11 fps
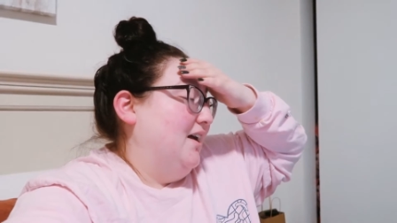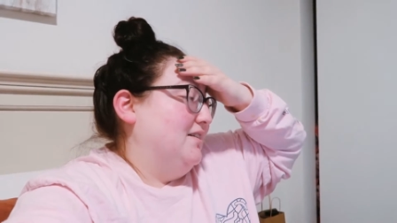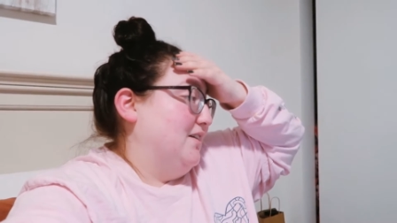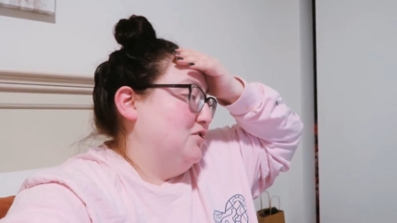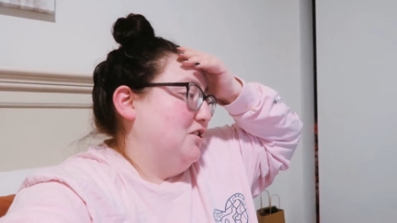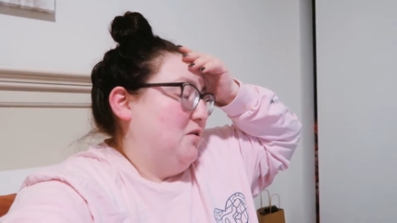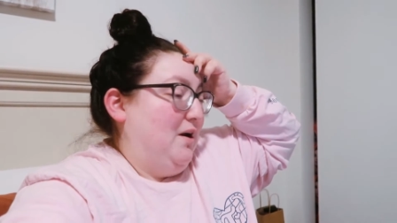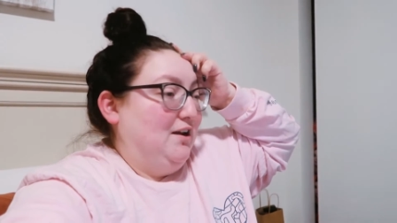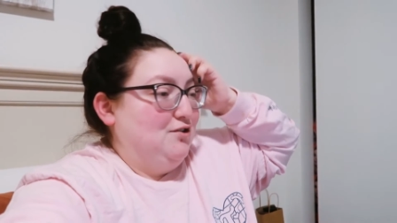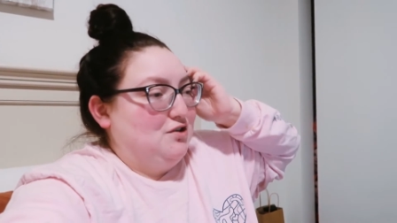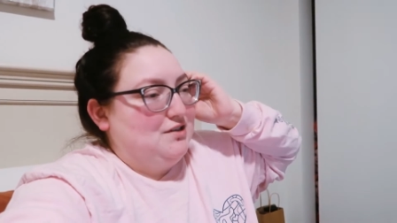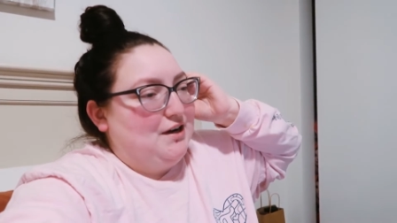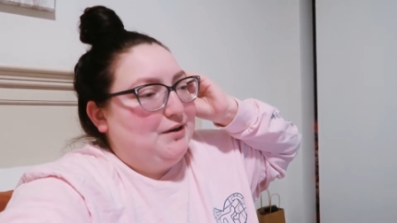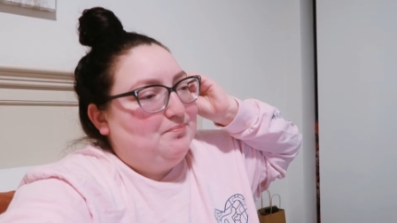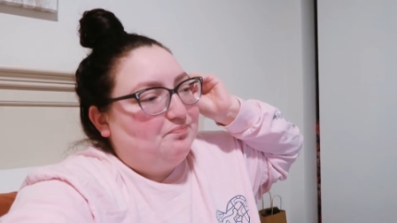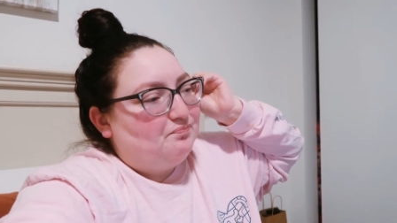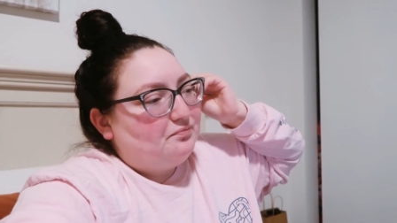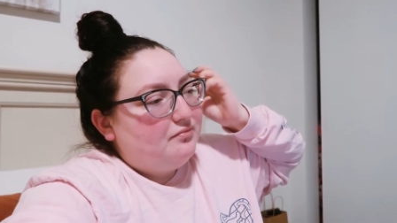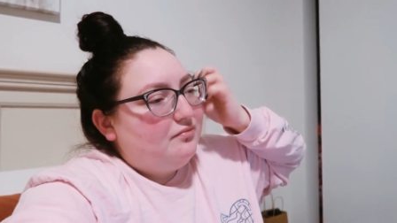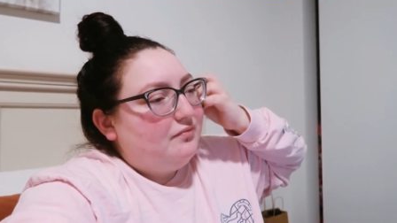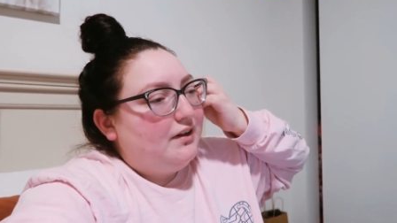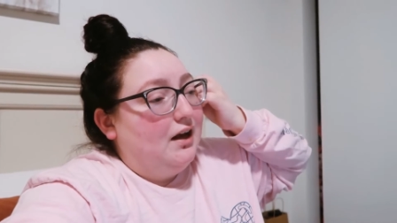It's actually quite interesting.
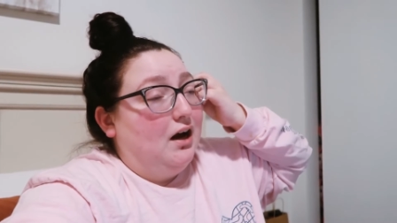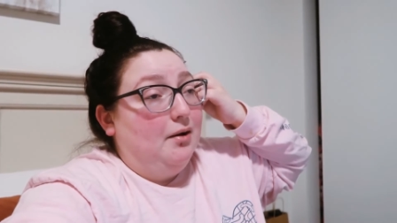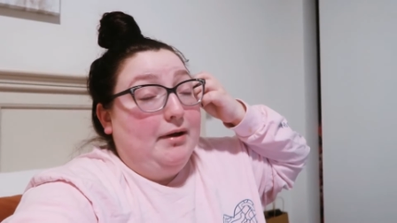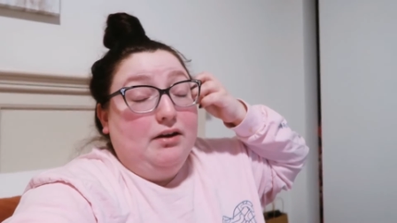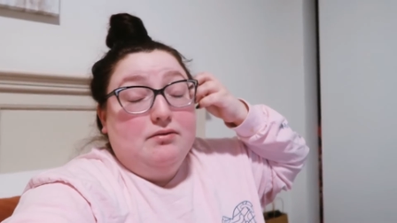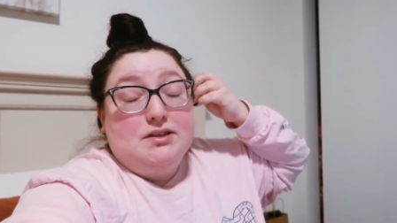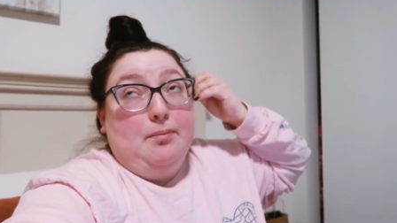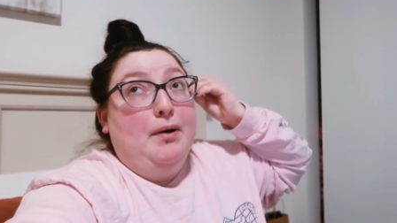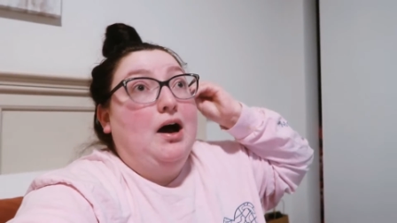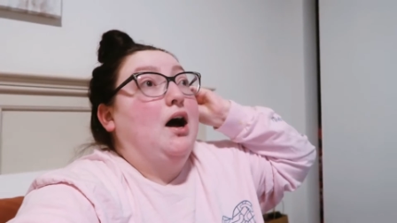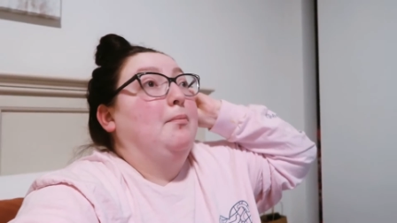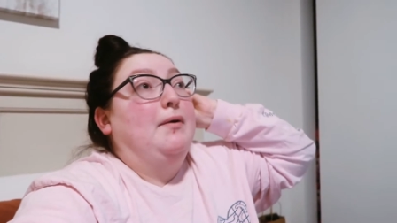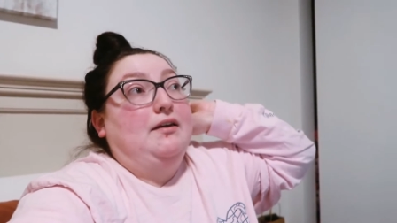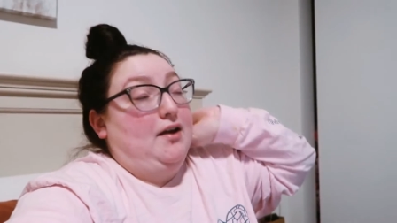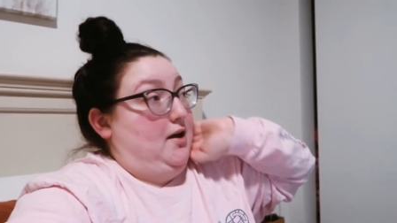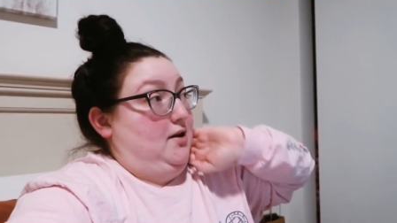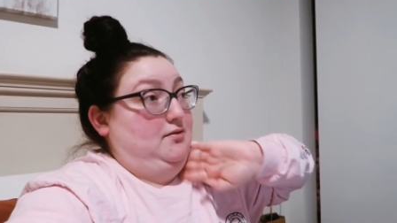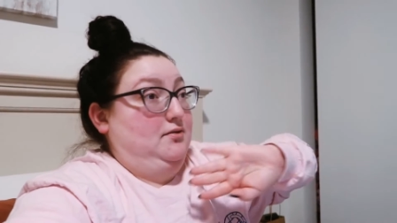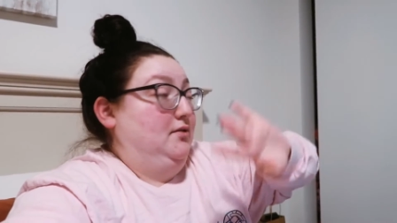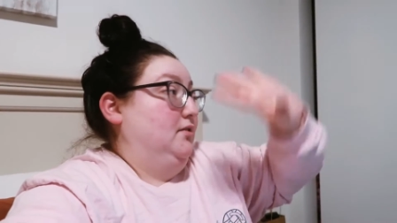Um, and it was a pop-in night.